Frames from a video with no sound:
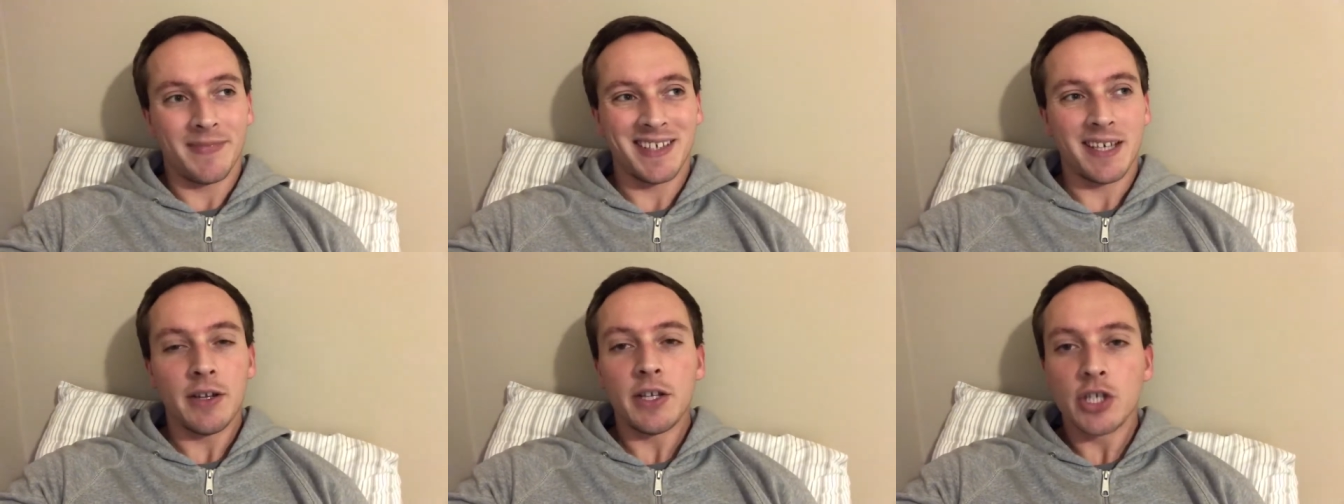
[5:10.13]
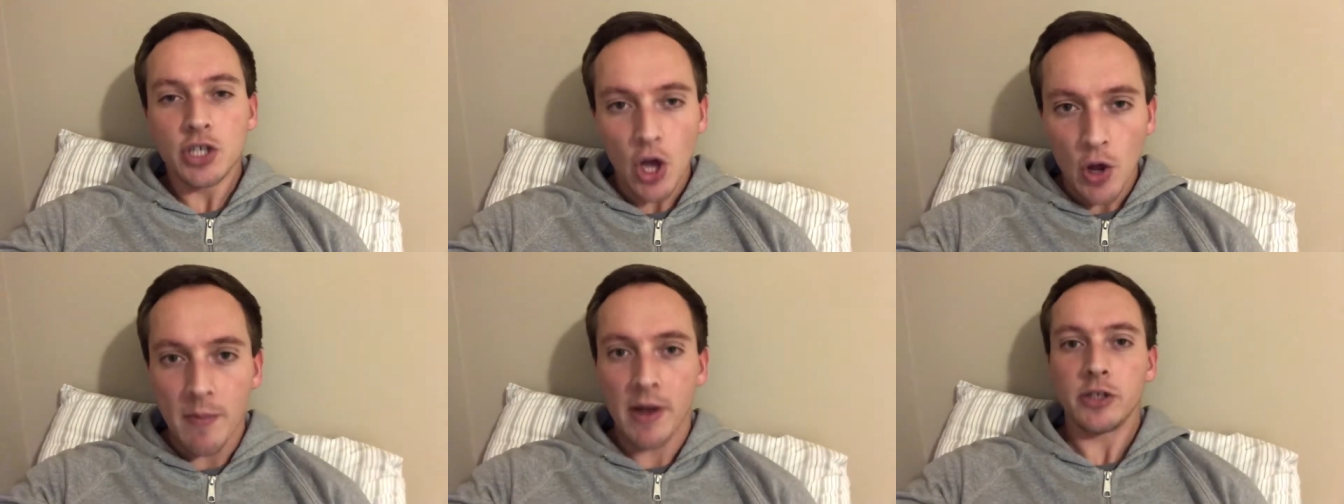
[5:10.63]
there's only
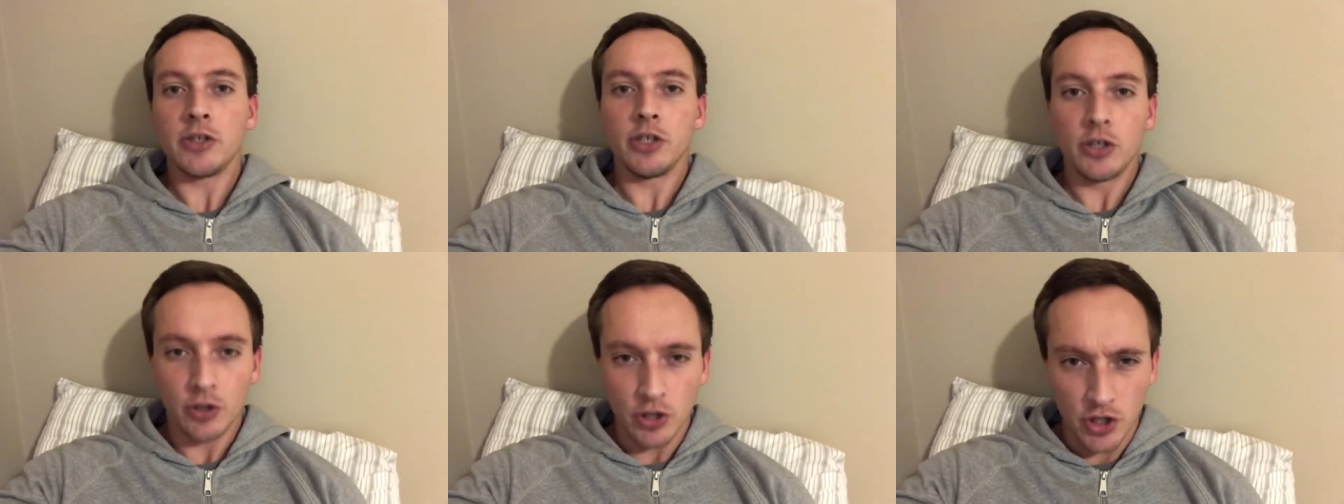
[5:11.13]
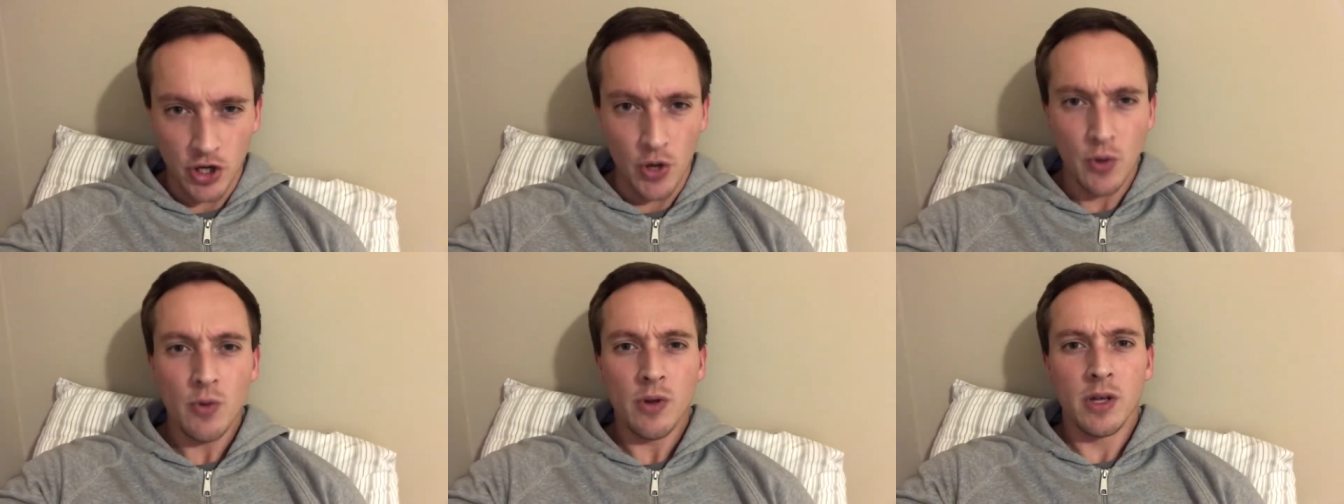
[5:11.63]
so much that you can
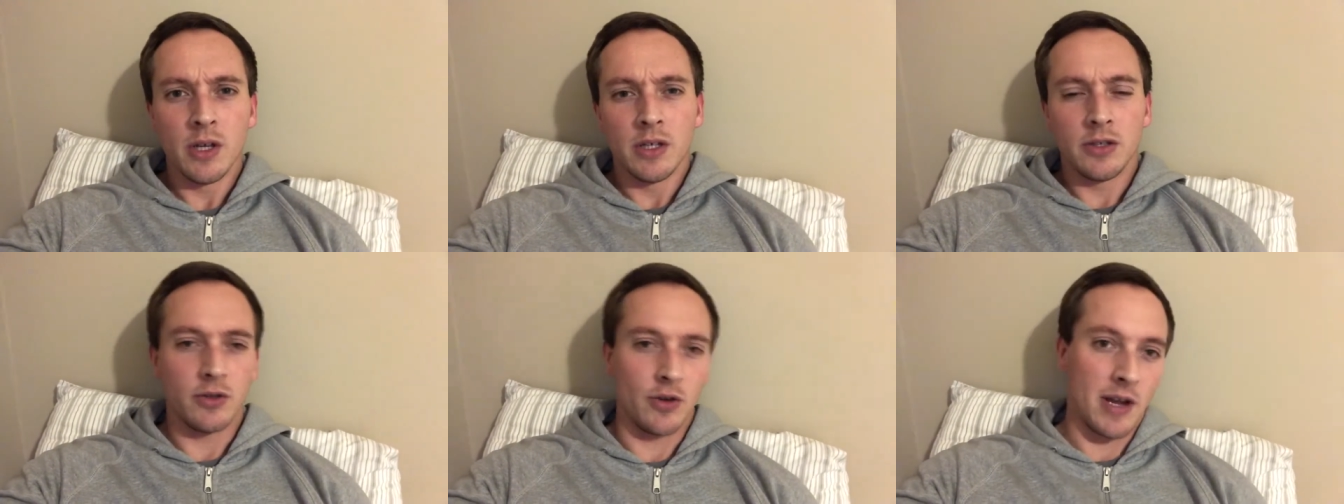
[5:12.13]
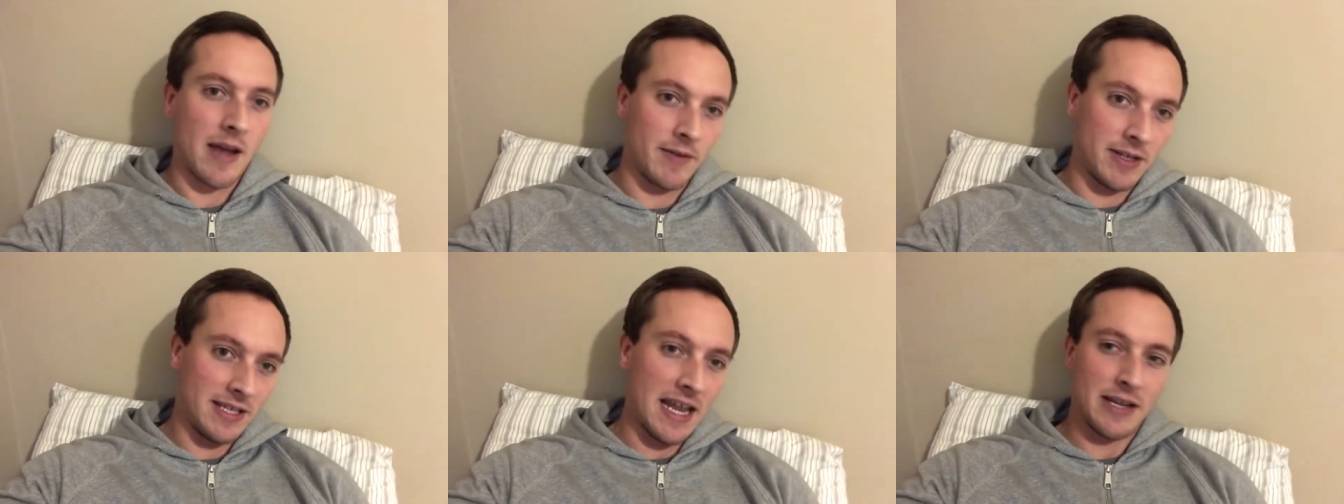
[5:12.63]
do so we've got Gavin
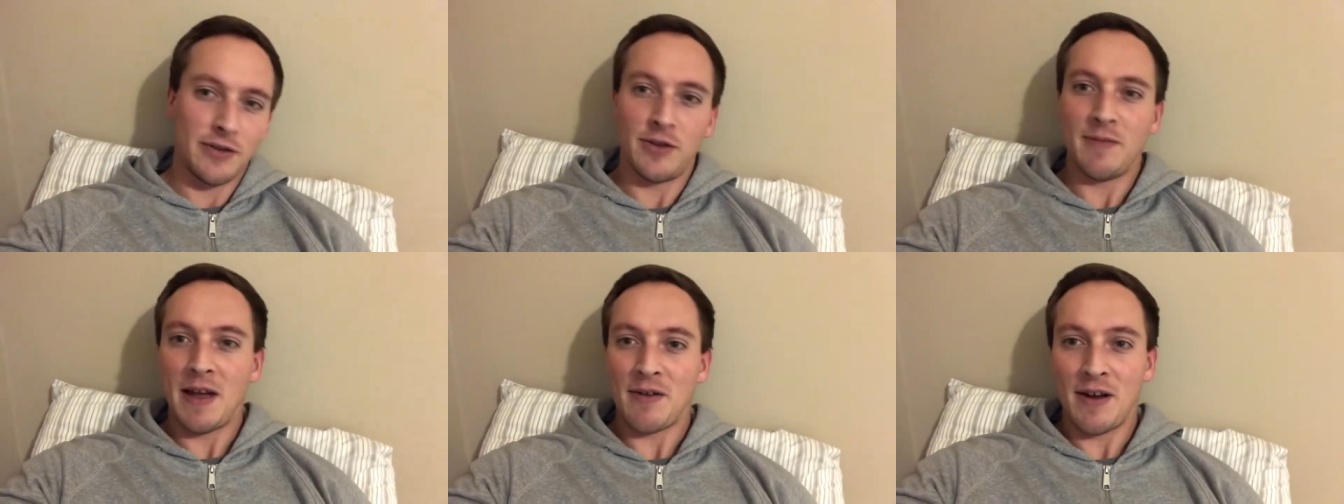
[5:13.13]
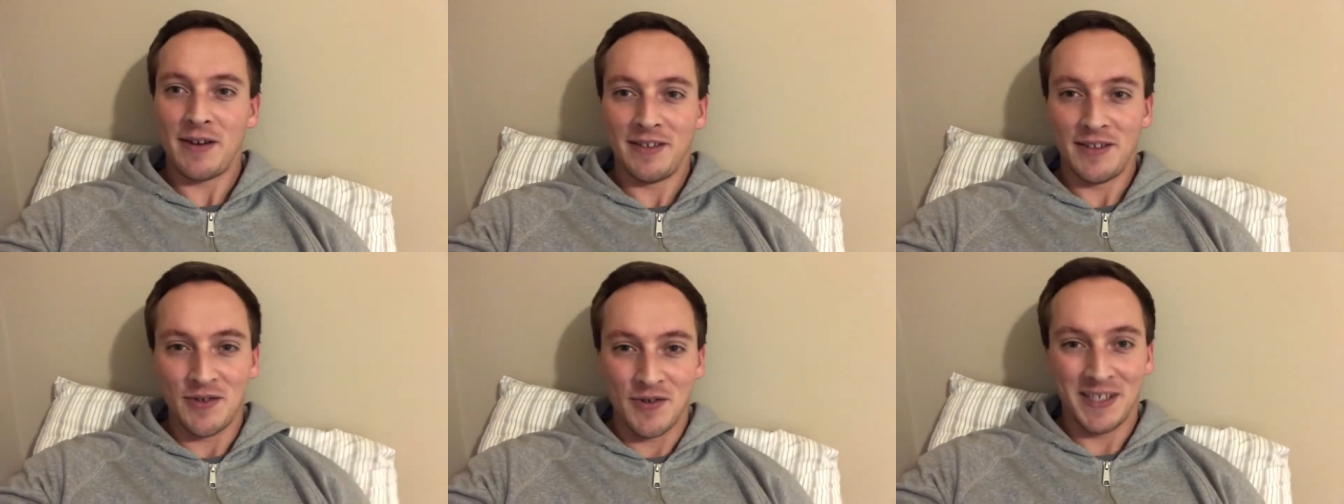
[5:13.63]
and Stacey in the background,
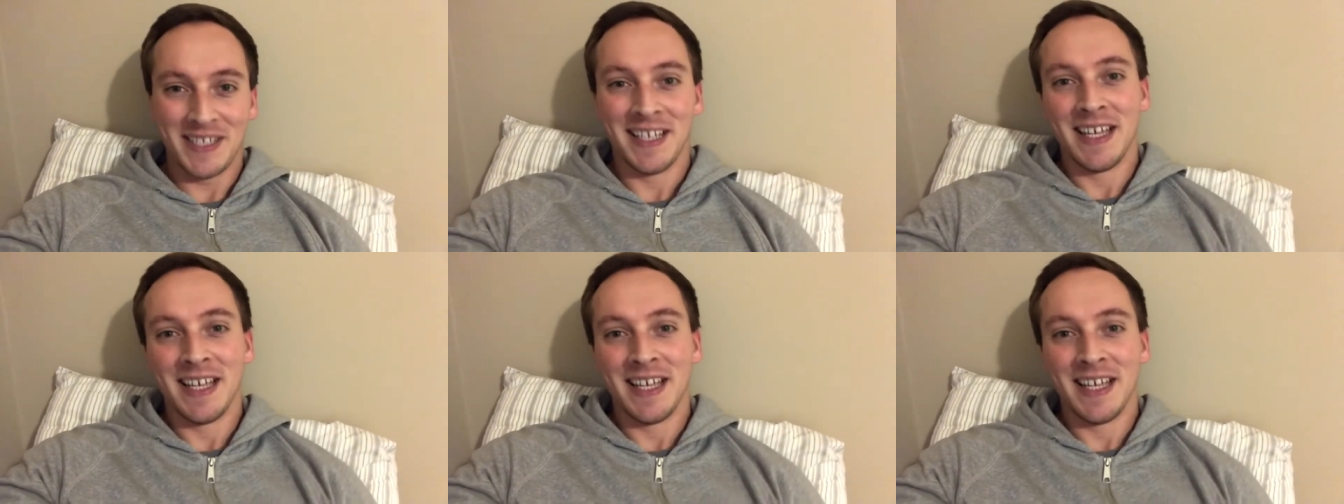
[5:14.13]
noise.